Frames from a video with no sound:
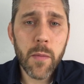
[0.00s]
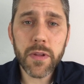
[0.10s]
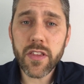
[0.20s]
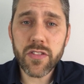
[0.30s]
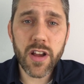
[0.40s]

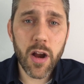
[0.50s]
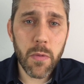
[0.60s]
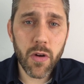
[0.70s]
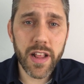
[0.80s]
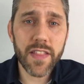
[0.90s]
But the
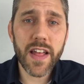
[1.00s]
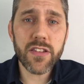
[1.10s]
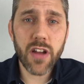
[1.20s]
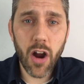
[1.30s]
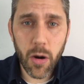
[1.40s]
ceremony,
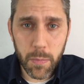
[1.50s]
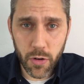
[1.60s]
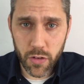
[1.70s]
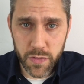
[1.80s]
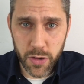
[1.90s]
that's our
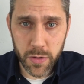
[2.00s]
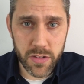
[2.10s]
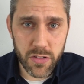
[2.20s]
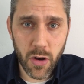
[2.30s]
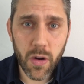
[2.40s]
purview.
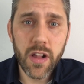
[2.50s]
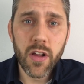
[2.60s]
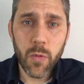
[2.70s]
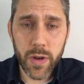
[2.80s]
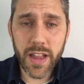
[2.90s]
And so
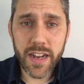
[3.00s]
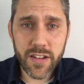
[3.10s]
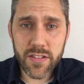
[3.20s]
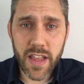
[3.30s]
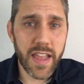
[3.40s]
we like
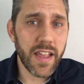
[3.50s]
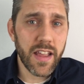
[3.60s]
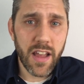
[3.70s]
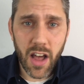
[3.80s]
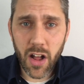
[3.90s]
to say,
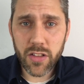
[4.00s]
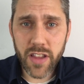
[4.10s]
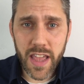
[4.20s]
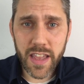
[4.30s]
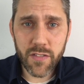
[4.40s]
I'll
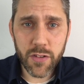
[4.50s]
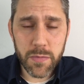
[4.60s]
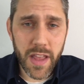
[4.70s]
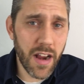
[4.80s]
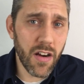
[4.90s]
take it
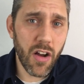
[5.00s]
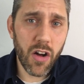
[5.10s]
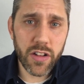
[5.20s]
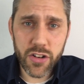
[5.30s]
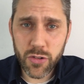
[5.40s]
from there,
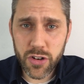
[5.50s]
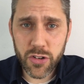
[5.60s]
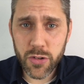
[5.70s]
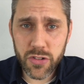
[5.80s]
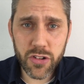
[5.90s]
I'll
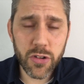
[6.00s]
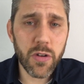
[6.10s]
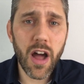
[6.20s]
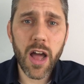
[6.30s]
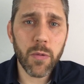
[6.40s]
introduce
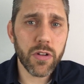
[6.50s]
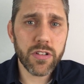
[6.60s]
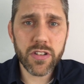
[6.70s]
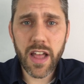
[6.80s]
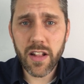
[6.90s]
you, I
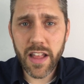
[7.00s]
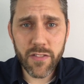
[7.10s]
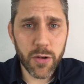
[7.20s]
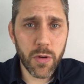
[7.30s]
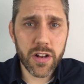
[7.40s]
will tell
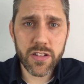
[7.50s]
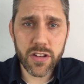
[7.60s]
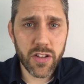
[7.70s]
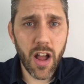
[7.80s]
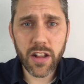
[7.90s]
everyone
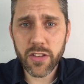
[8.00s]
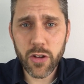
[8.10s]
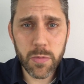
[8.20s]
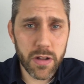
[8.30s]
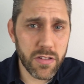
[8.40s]
to talk to
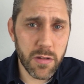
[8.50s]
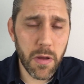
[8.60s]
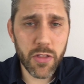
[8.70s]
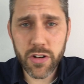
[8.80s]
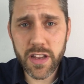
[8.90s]
you about
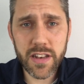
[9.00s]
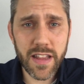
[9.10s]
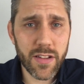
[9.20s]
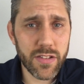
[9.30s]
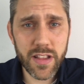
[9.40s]
some other
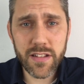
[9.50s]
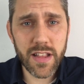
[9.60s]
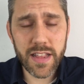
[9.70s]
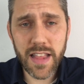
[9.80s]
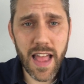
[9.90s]
details, things
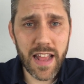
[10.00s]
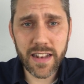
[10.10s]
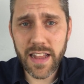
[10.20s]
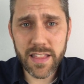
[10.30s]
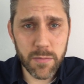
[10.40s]
like that,
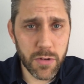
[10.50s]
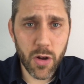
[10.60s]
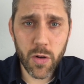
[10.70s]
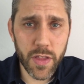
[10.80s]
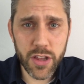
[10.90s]
and let them
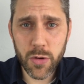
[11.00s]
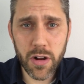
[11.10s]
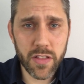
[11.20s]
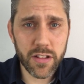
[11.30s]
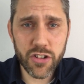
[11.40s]
know that you
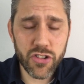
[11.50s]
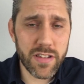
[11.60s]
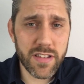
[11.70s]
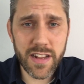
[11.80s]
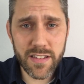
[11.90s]
are the
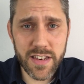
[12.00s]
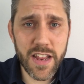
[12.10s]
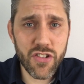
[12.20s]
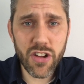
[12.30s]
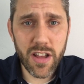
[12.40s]
logistics
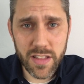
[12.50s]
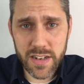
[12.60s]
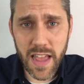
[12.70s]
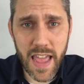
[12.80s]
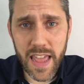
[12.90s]
ninja of the
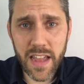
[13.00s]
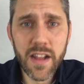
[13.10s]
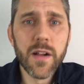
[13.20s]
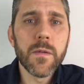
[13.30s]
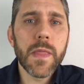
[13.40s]
day,
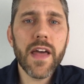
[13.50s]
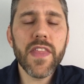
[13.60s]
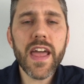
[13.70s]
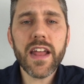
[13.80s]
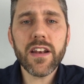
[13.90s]

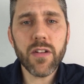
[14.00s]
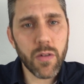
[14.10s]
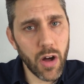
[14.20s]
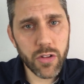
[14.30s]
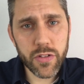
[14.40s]
and then
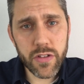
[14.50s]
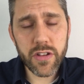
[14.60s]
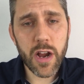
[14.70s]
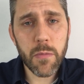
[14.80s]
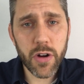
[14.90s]
I'll do the
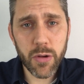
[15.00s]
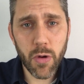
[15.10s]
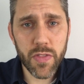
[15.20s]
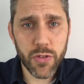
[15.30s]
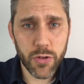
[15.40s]
ceremony
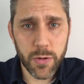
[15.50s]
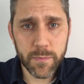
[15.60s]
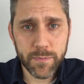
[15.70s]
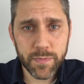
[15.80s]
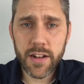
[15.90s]
run through.
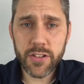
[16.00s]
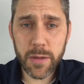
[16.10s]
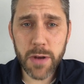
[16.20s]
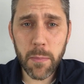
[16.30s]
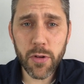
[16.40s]

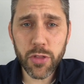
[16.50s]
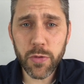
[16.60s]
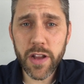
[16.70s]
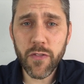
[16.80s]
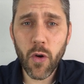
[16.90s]
Tip number
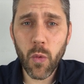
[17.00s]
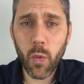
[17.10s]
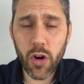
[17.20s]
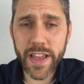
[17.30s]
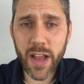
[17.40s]
3 for
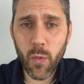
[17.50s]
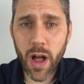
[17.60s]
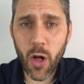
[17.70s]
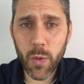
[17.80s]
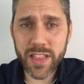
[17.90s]
working
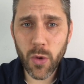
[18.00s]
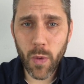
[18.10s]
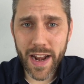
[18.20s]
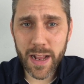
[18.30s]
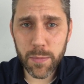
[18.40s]
well with the
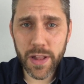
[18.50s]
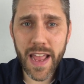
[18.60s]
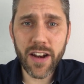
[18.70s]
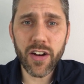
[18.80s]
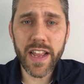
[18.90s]
wedding
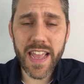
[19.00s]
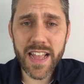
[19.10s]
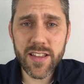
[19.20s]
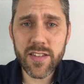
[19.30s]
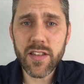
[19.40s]
planner
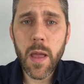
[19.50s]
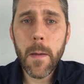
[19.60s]
is